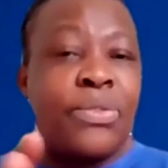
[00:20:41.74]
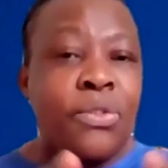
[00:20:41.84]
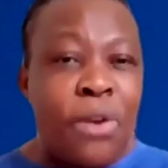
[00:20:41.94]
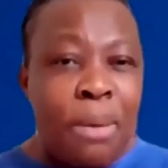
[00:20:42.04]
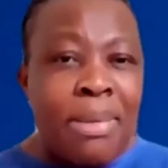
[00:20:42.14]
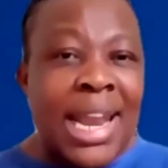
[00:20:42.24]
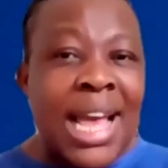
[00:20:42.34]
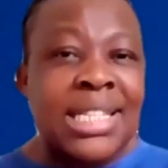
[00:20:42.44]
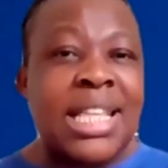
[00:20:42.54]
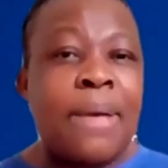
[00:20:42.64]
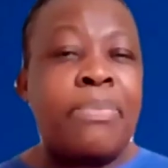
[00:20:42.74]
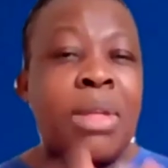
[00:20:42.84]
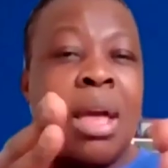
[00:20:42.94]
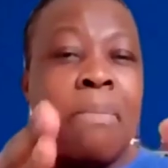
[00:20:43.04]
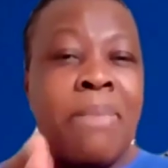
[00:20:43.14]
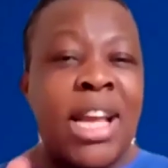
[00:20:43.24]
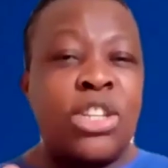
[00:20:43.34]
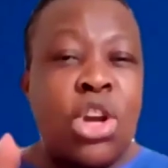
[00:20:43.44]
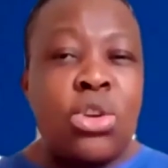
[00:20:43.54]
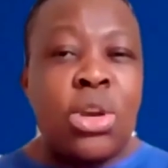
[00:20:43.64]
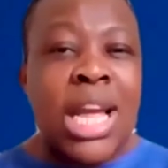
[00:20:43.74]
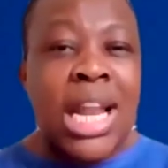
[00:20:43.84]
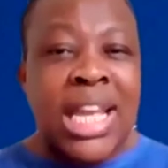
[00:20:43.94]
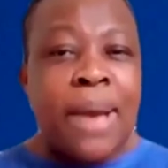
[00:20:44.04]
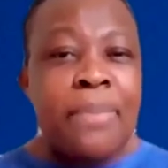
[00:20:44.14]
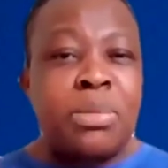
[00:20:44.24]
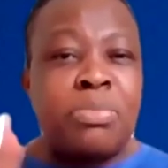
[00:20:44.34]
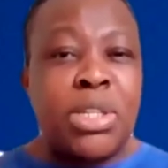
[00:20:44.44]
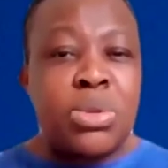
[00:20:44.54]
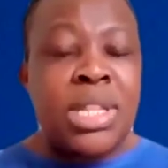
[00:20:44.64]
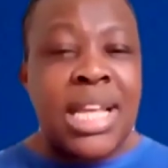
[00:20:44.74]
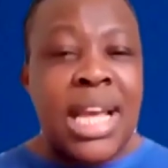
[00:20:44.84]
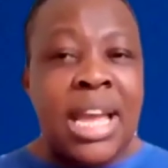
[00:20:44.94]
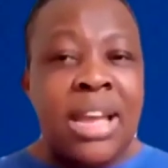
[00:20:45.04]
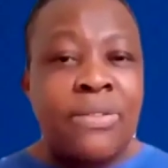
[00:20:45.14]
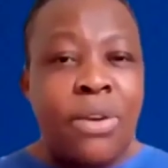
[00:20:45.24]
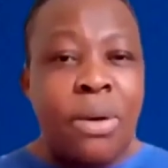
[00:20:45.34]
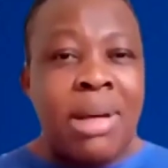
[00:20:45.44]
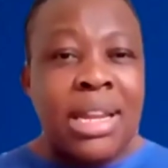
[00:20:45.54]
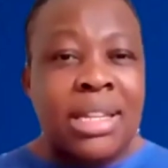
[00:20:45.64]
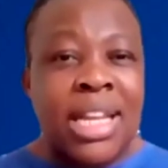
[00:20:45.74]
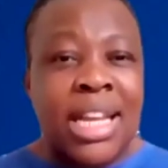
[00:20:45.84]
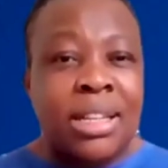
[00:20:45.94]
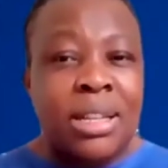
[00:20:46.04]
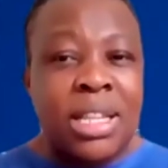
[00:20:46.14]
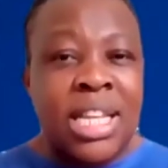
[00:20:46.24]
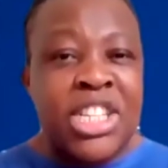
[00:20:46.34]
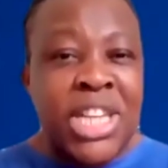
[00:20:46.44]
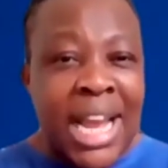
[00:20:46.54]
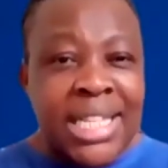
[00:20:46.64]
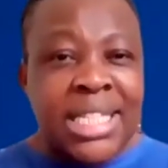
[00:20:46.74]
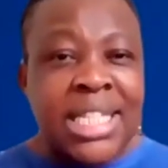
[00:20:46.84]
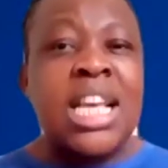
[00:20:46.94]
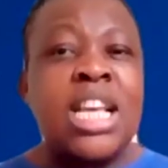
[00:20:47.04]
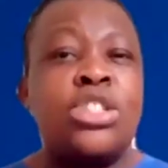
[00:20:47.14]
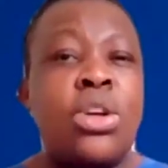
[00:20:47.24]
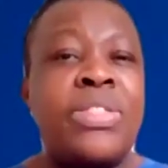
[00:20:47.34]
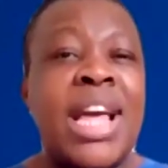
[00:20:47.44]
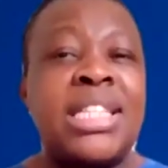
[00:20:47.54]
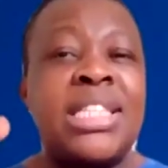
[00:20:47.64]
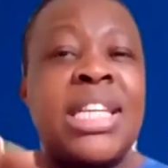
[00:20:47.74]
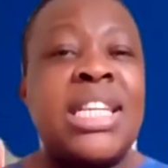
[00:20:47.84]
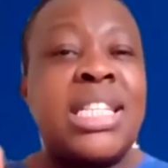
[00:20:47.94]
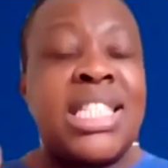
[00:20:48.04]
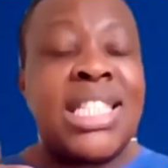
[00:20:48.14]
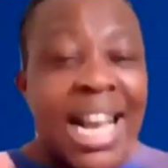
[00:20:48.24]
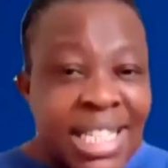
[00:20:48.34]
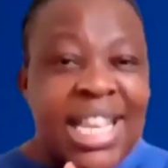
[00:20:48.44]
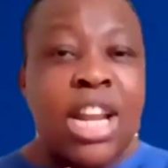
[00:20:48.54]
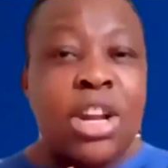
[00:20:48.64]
you formalize them, make sure you get gaps between the informal, the shacks, so that trucks can